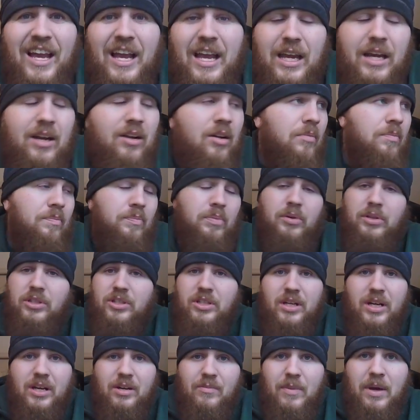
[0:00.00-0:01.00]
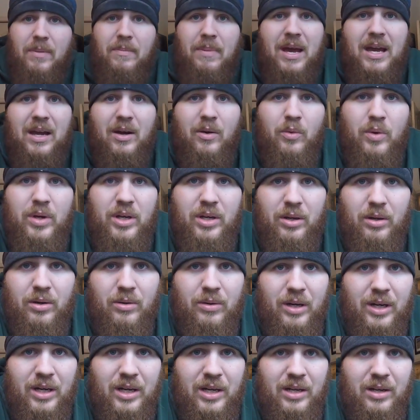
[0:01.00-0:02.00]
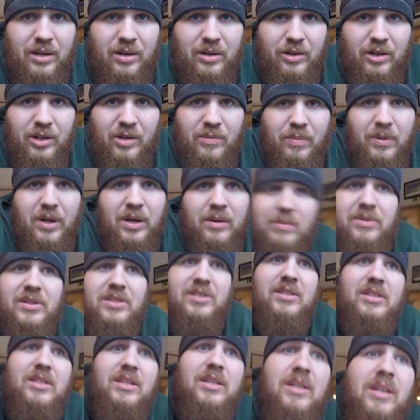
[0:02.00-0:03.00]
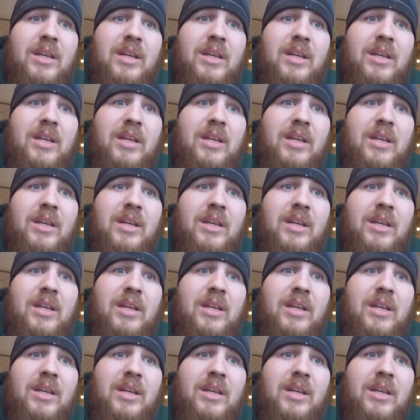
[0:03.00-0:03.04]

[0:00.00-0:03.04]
Here, I'll point you out my back window right here. You can probably see